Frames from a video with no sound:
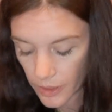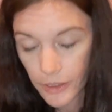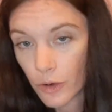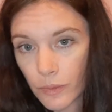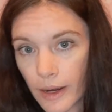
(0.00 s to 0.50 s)
I
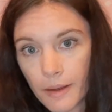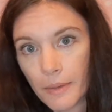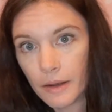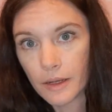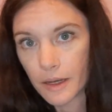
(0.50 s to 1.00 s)
don't
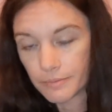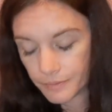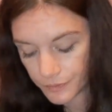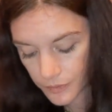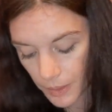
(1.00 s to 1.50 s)
recommend that.
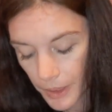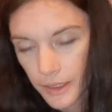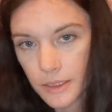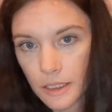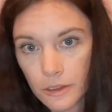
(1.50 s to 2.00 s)
I'm not
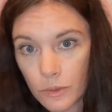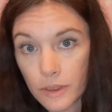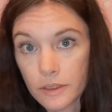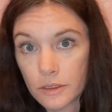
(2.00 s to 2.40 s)
going to tell you what